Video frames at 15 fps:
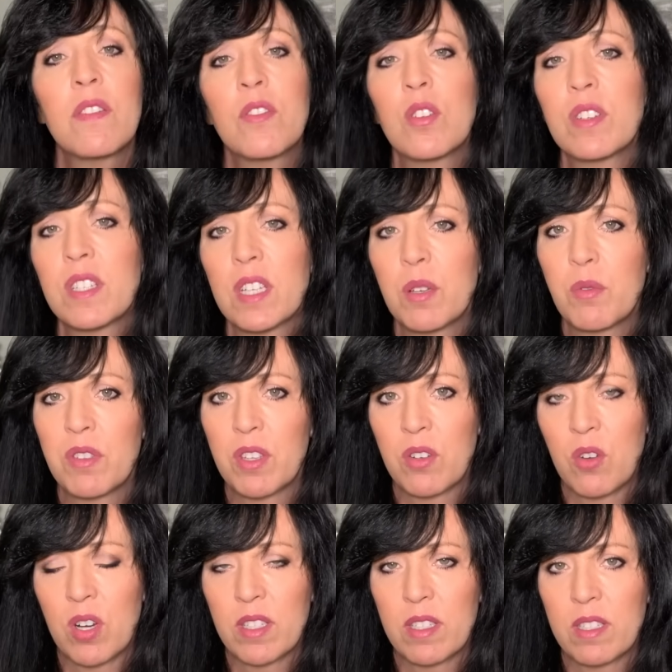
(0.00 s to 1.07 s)
If you're dealing with a
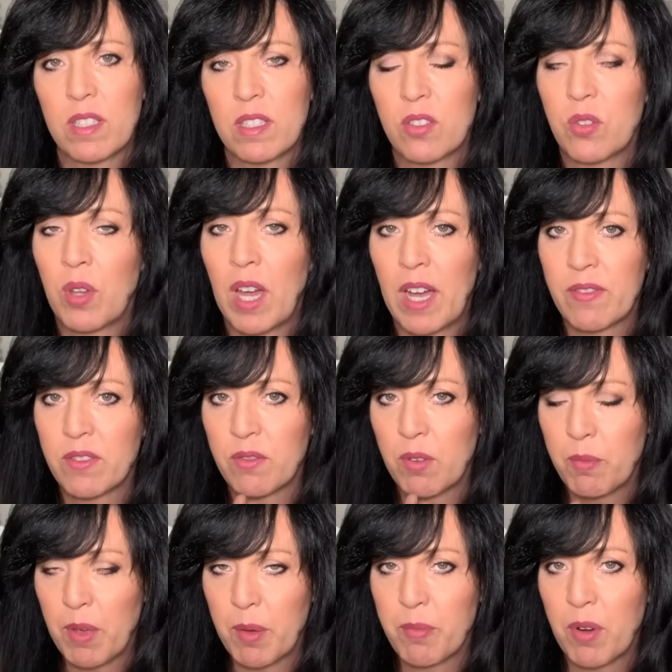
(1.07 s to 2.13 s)
narcissist, you have to
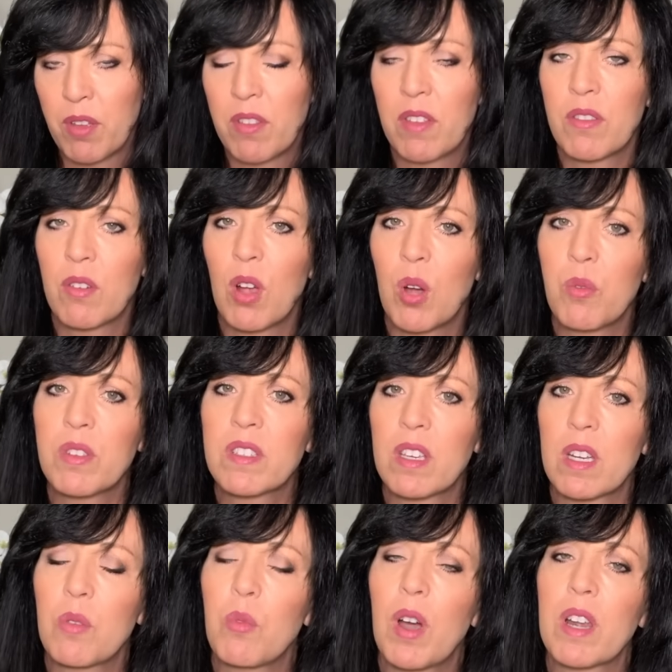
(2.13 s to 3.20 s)
remember that they're always
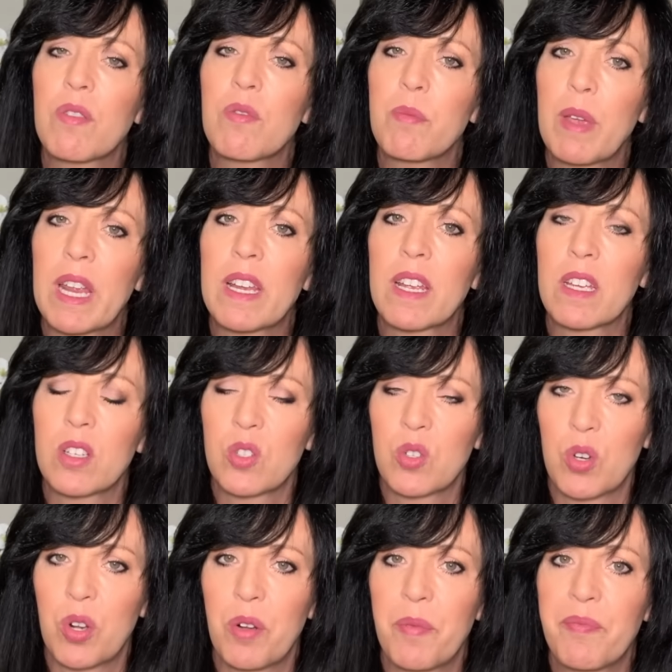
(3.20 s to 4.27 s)
going to want to remain in
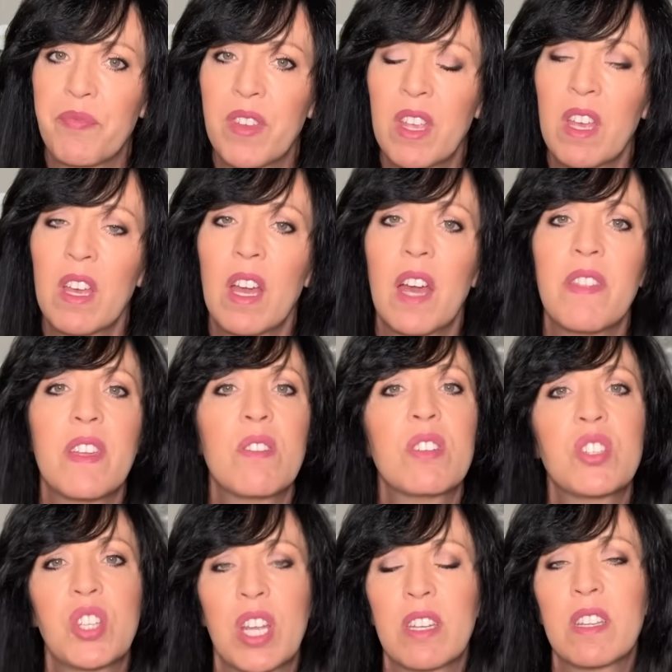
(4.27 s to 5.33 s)
control. And their
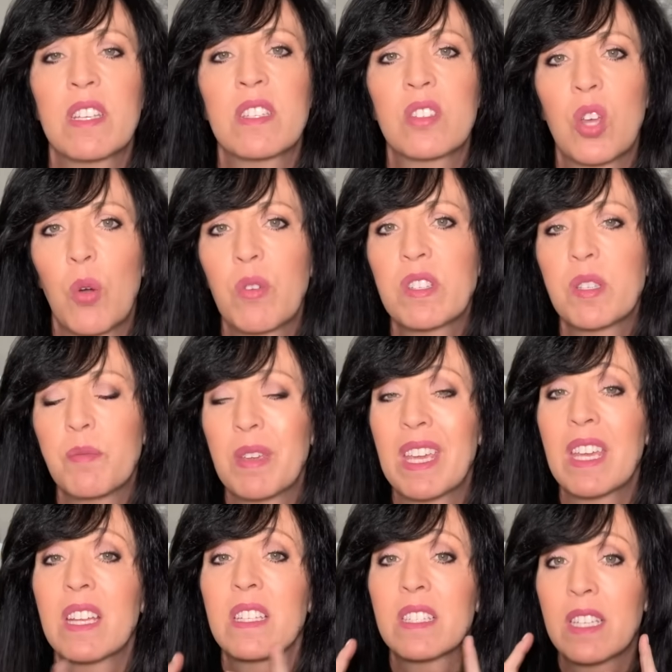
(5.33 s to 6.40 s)
agenda is going to
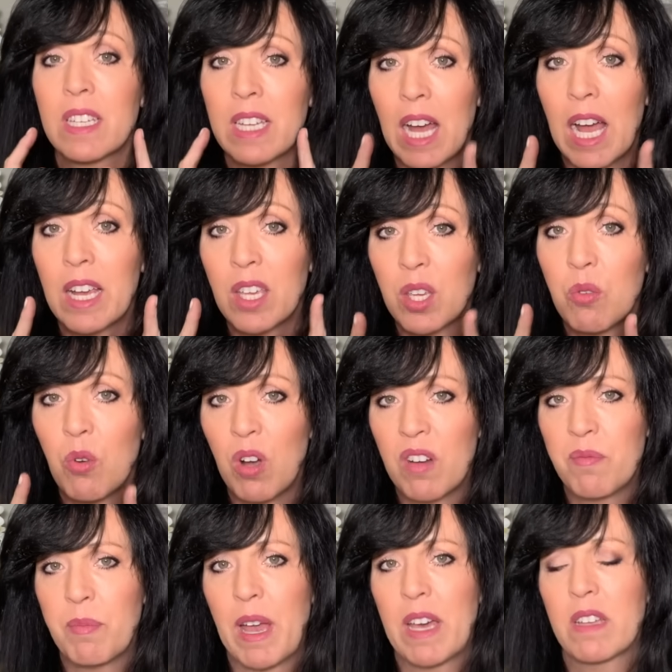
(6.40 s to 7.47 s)
be to knock you
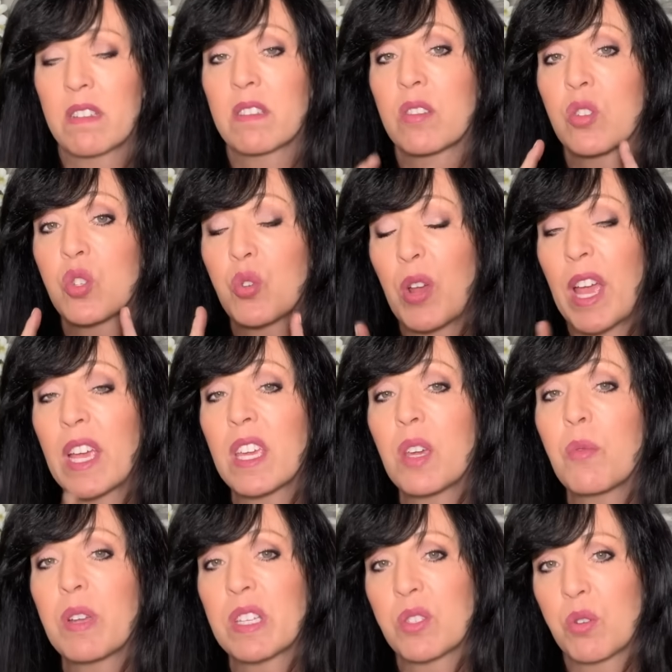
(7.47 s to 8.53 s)
off balance, to drag
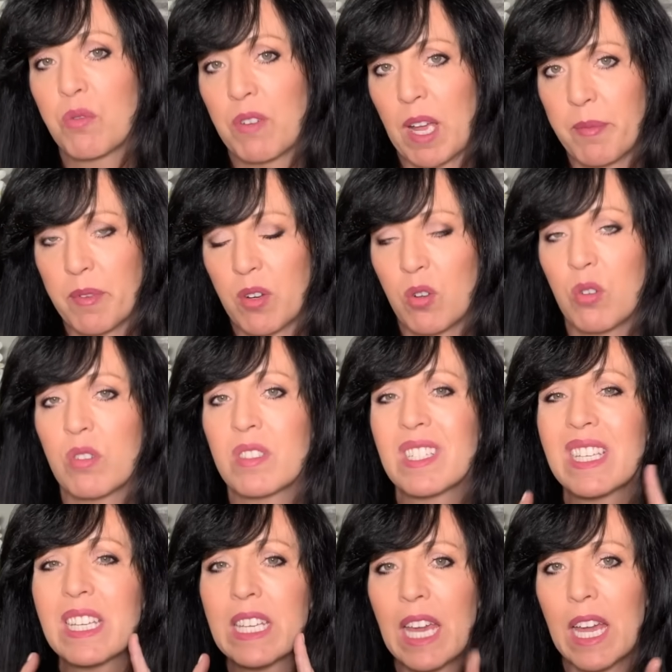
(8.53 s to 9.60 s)
you into a rabbit hole,
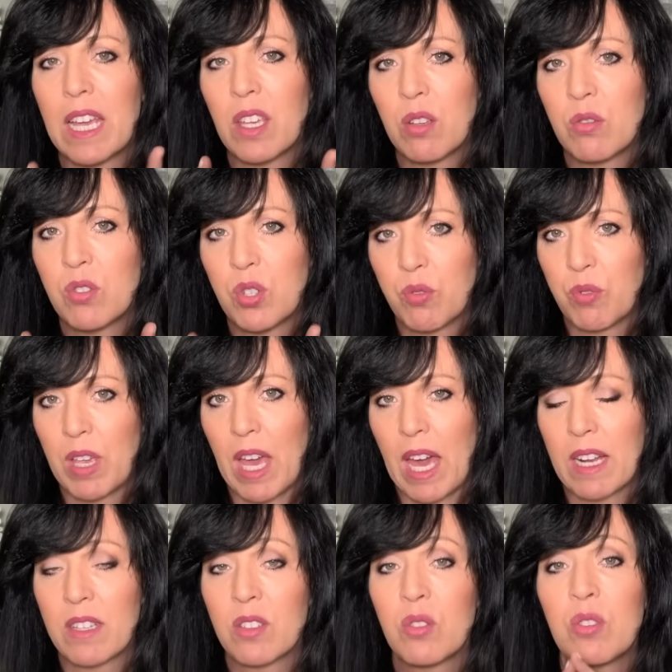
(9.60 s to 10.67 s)
to get you to
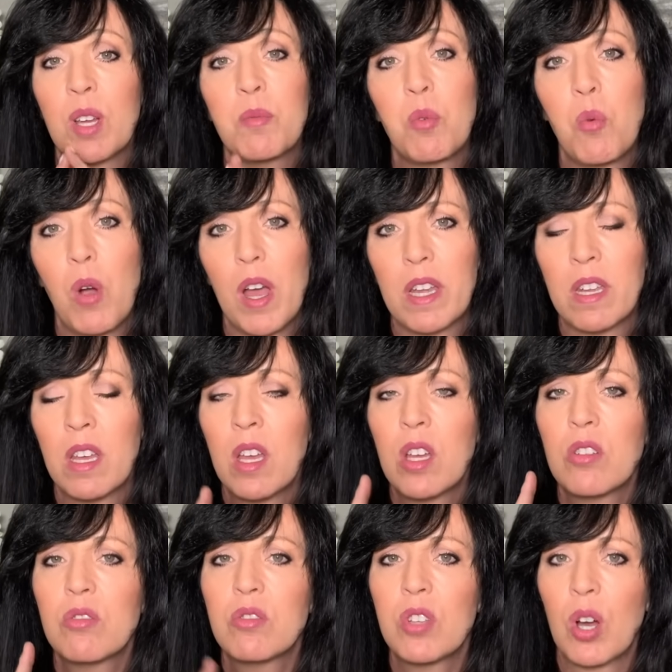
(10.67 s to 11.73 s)
react. So number one,
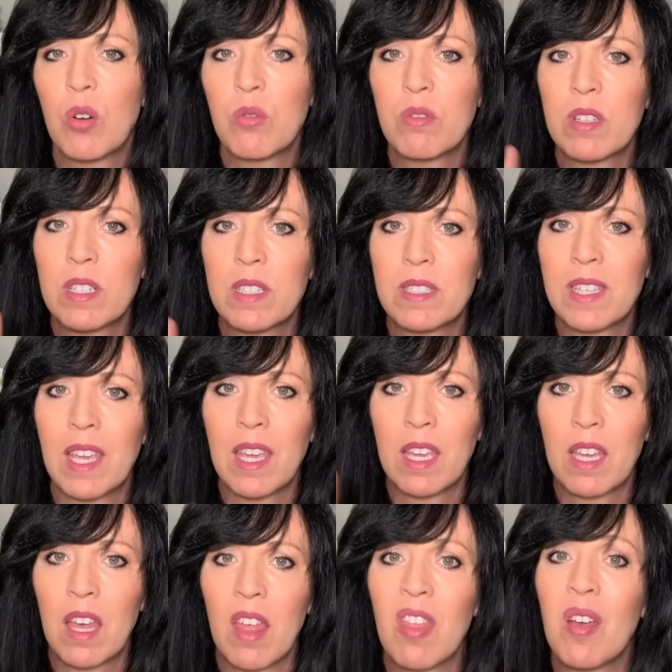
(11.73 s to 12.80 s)
don't
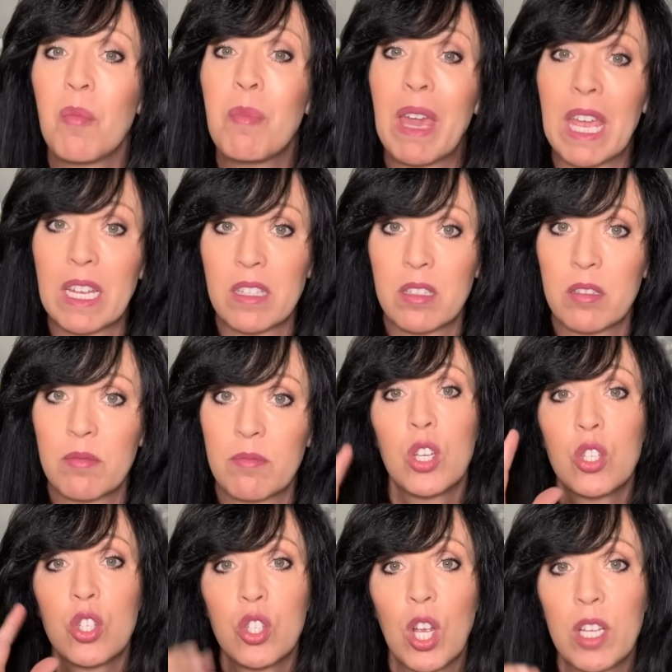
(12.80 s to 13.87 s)
take the bait.
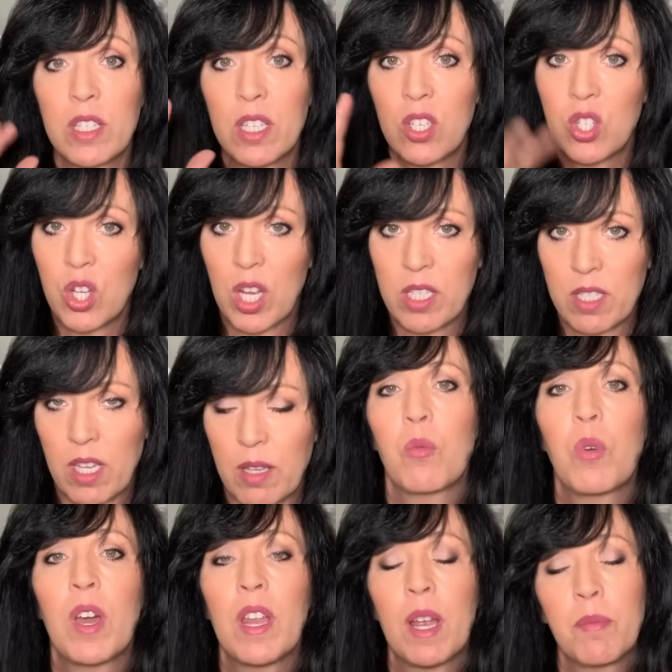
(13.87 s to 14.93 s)
Shutty, shutty.
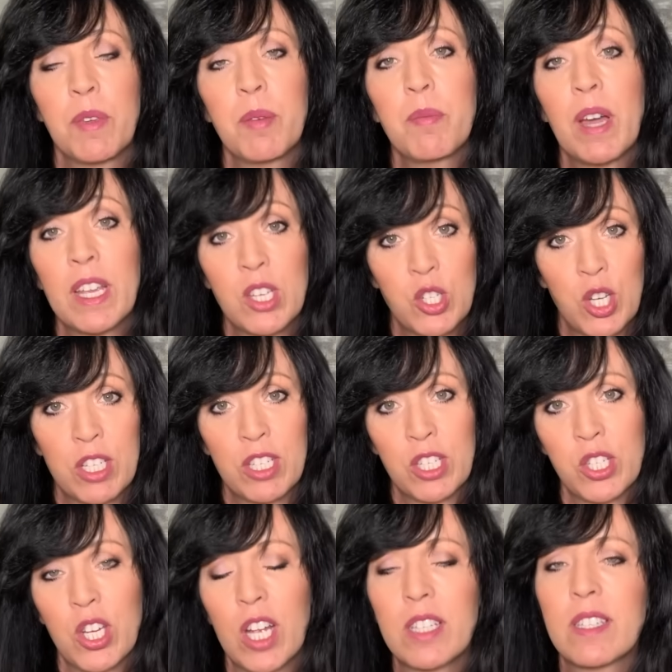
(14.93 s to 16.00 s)
What I mean by shutty,
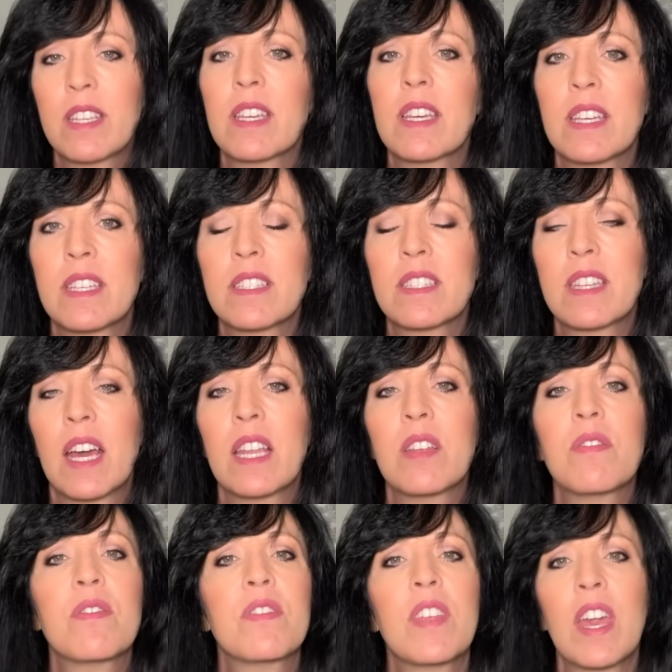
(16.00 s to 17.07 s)
shutty is that
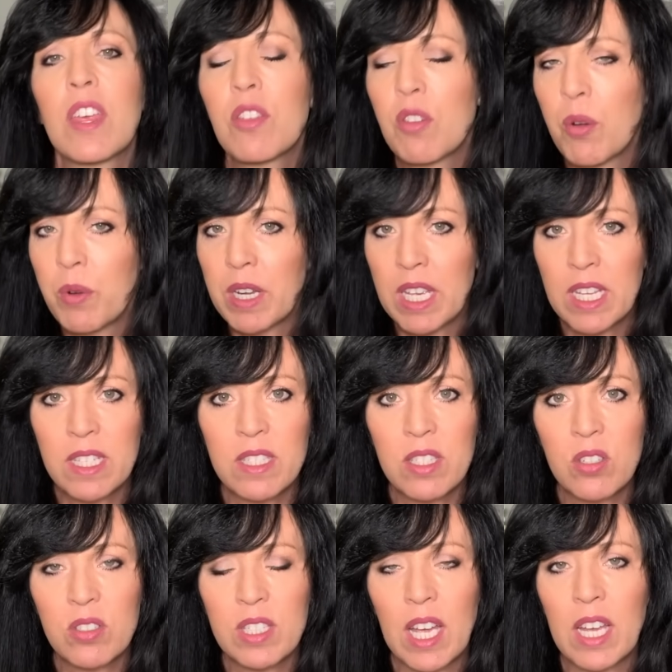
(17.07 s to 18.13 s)
if they throw an
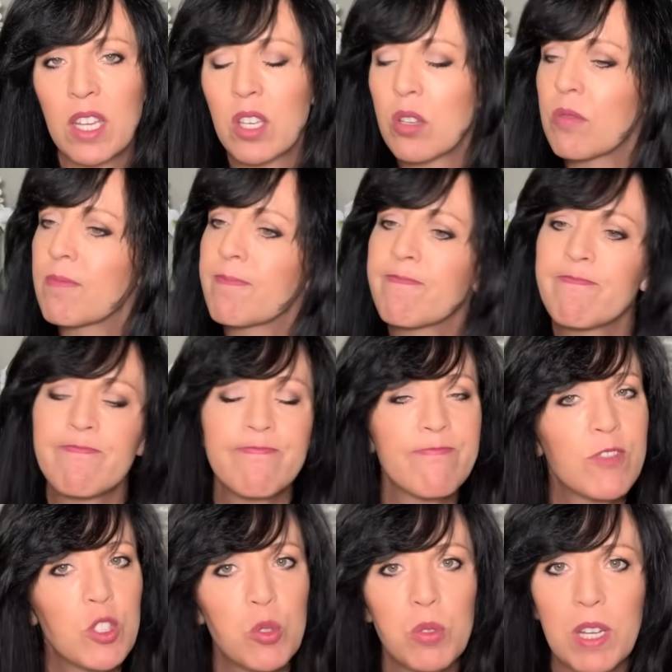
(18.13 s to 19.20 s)
insult at you,
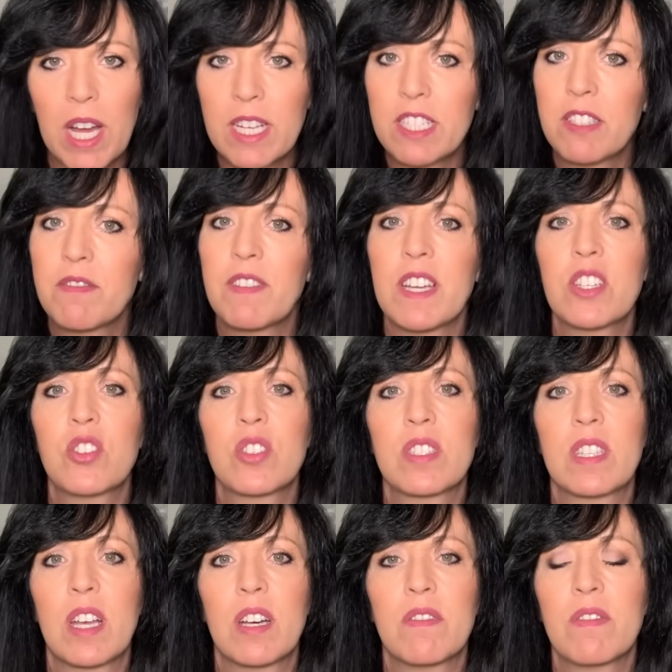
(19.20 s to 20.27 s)
do not defend
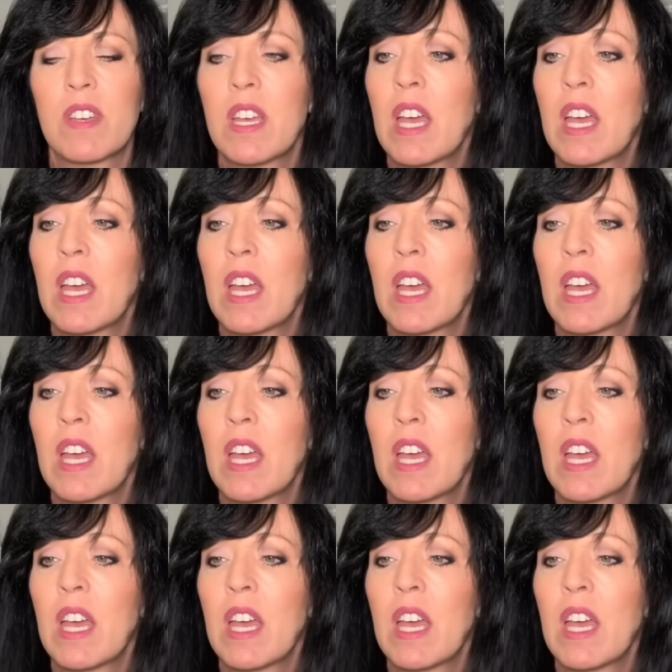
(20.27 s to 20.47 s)
yourself.